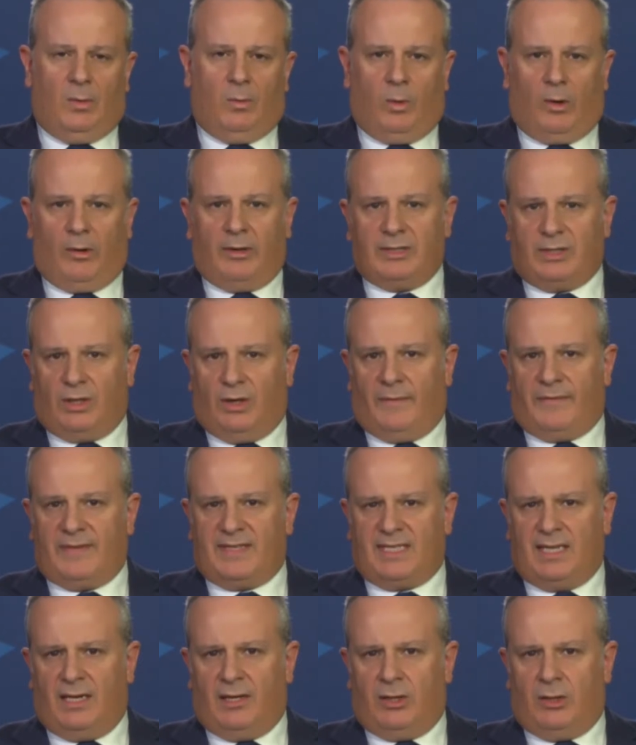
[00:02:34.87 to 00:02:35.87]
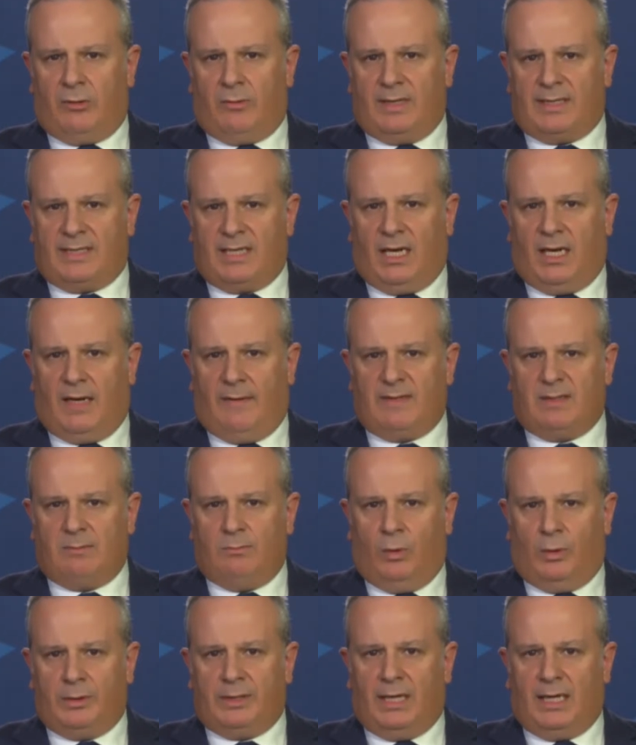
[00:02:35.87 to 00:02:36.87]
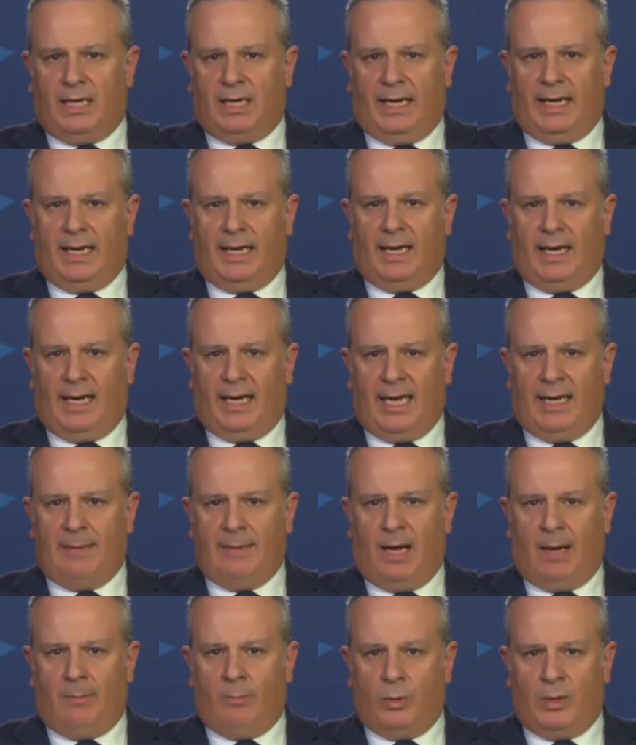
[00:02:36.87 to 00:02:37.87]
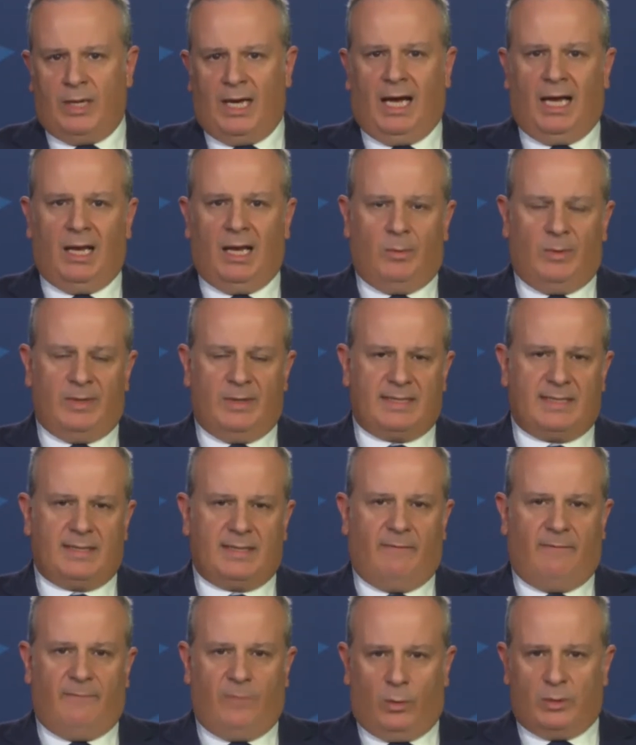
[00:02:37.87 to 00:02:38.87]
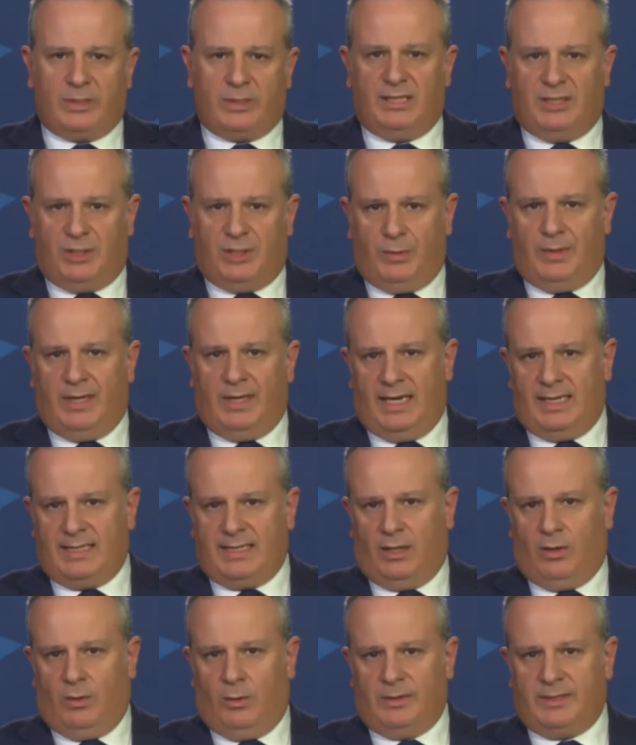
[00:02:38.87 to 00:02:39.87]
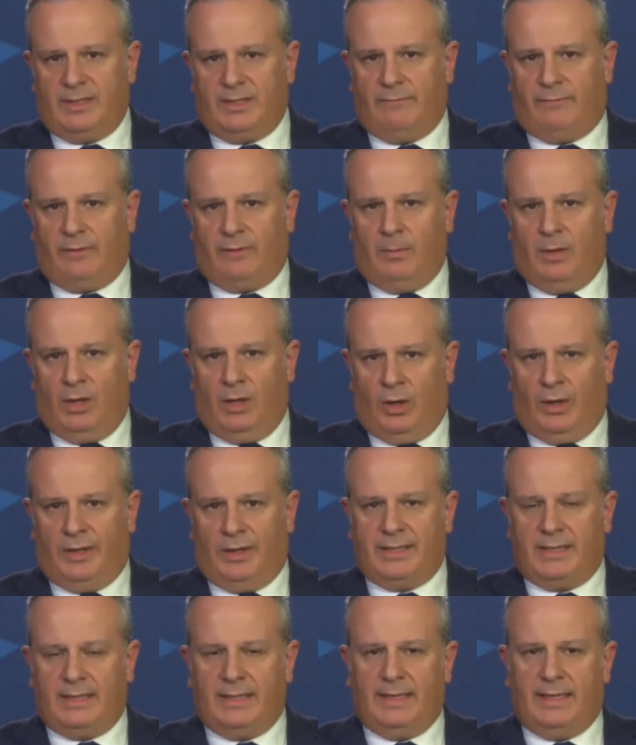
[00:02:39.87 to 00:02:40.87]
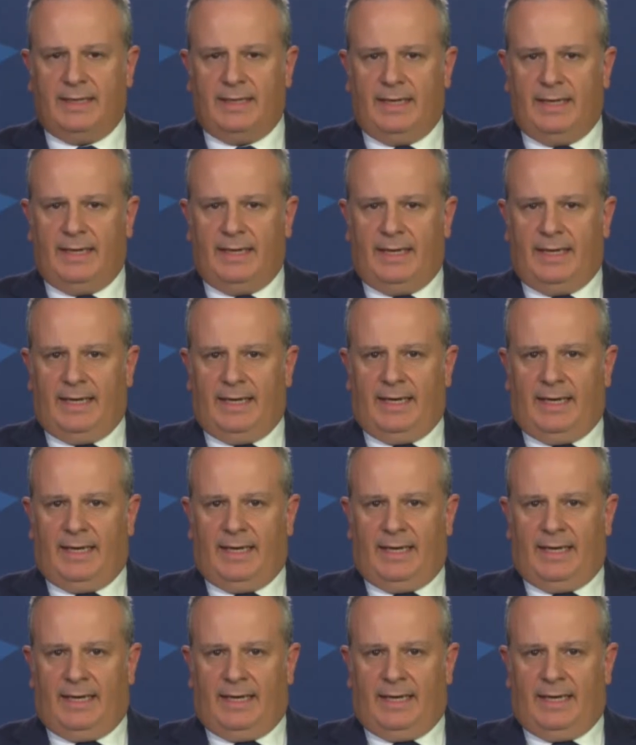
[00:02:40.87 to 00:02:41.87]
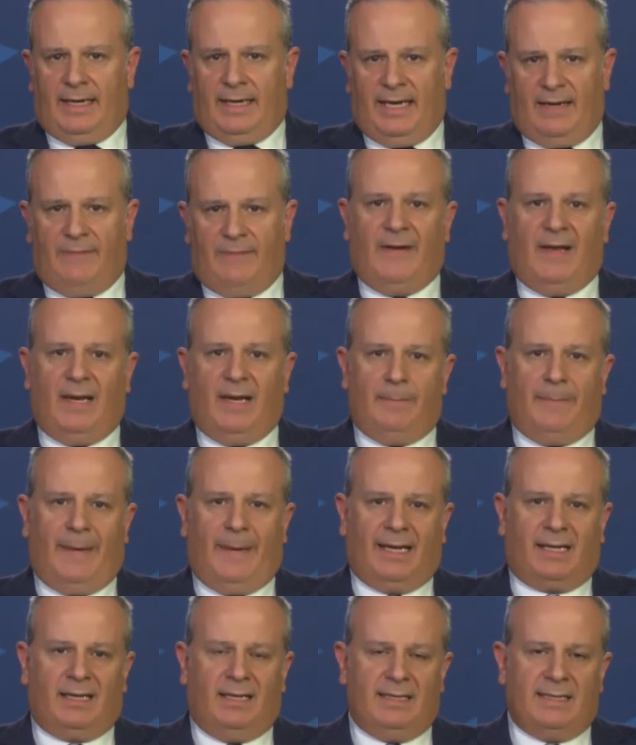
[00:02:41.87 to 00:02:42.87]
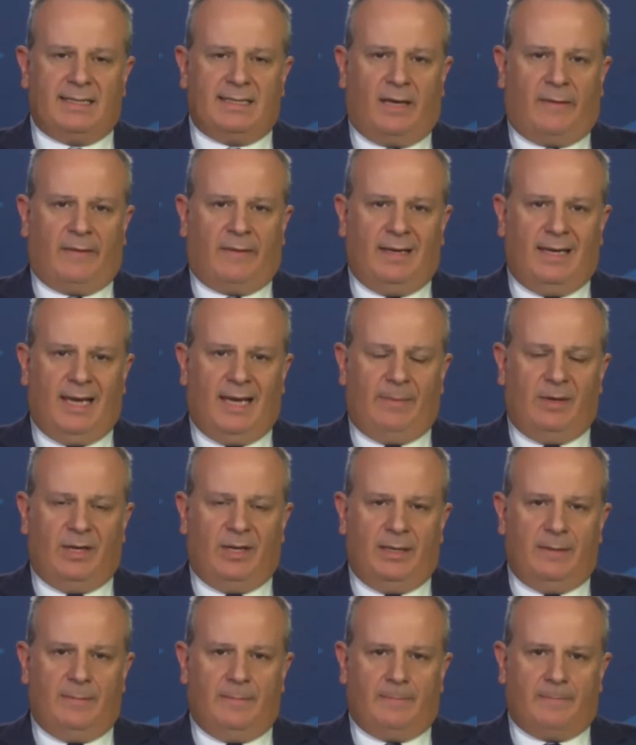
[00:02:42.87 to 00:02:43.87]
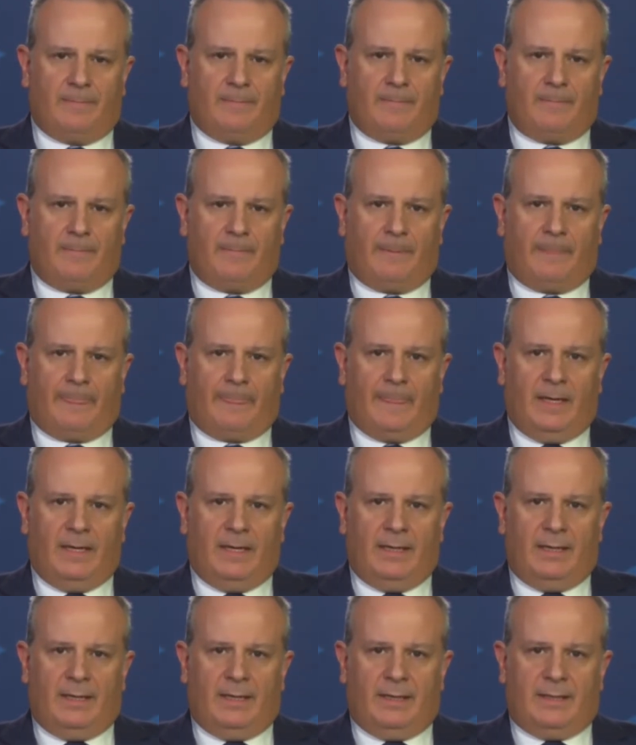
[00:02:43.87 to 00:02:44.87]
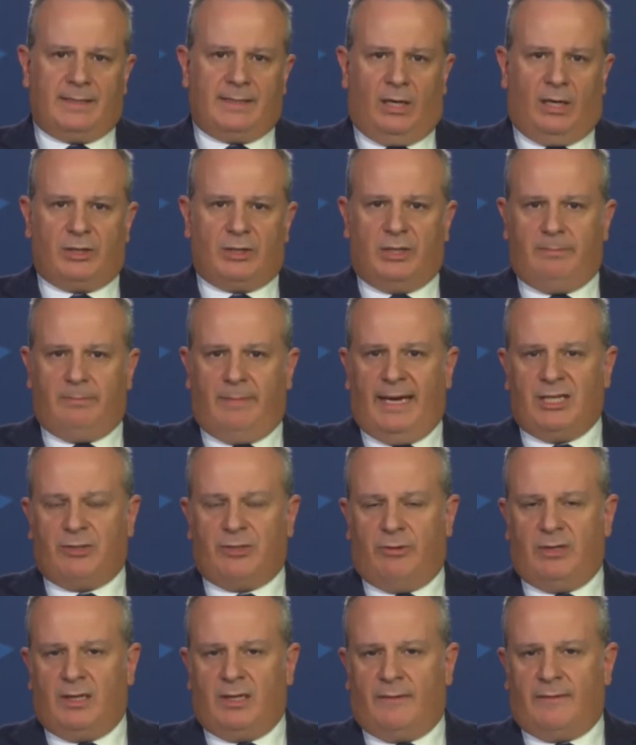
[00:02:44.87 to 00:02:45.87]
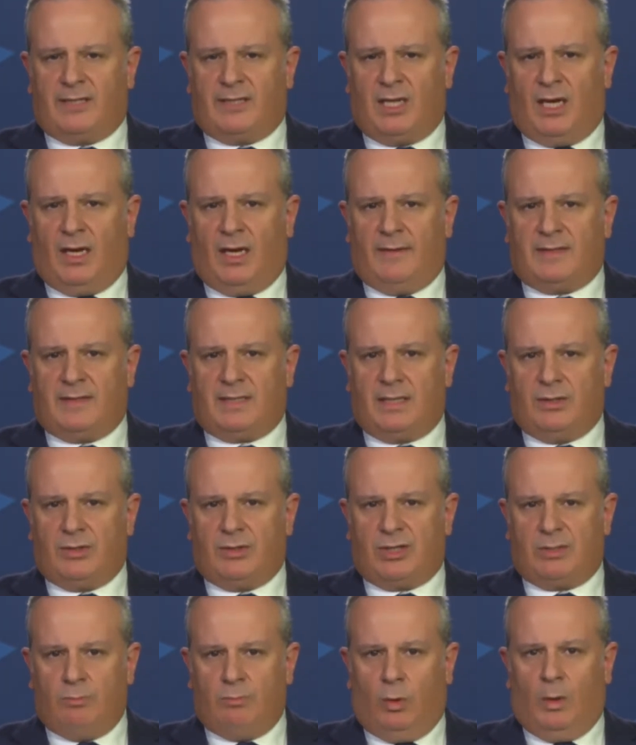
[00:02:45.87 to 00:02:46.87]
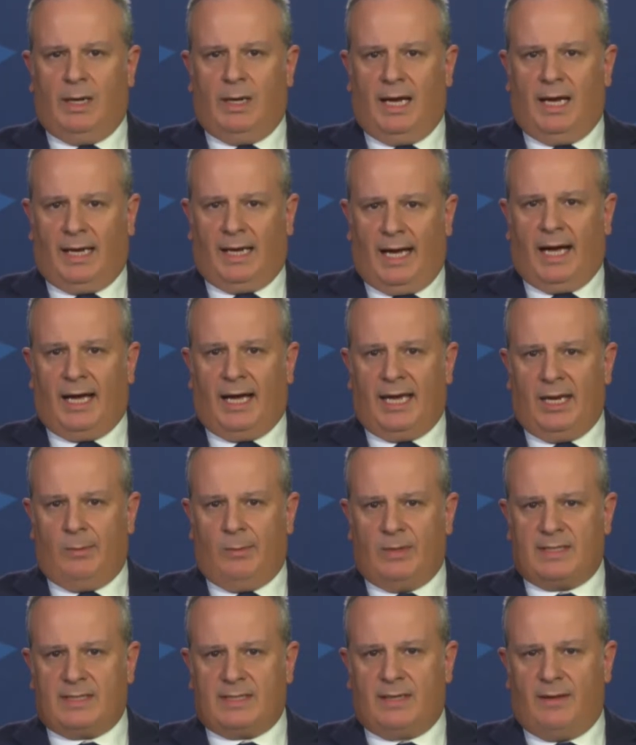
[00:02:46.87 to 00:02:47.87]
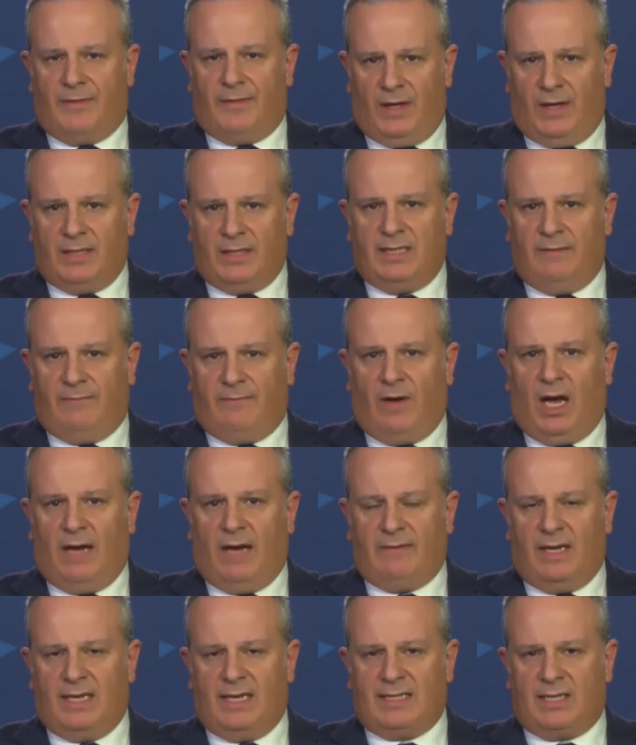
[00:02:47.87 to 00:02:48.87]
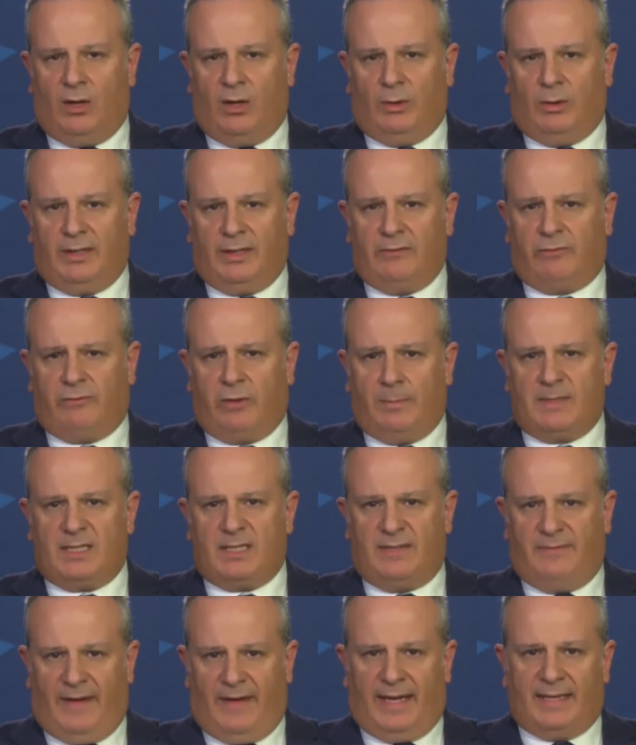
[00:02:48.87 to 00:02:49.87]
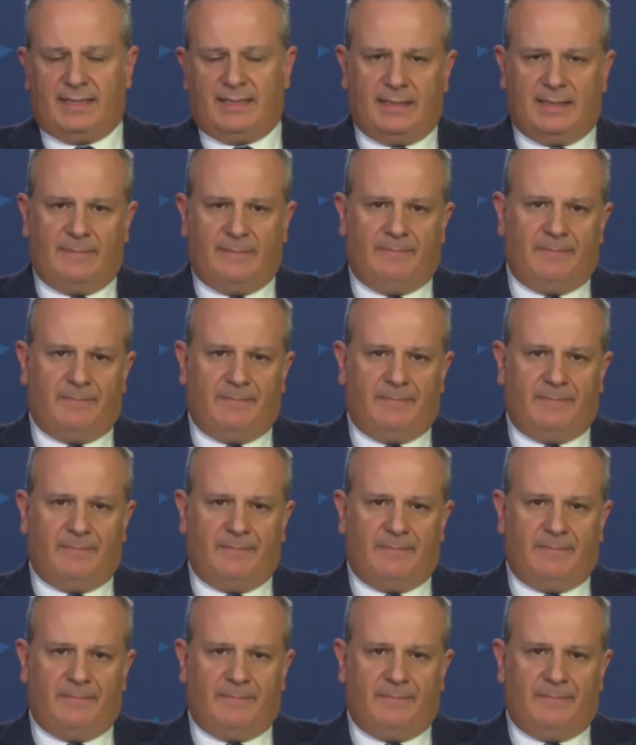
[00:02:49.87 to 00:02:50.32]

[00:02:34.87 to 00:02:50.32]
Warrant officer in the reserves, Mordechai Chaim Amuyal, was 42 years old and from Lod. He fell in battle in southern Lebanon. Sergeant Major in the reserves, Shmuel Harari, was 35 years old and from Tzfat.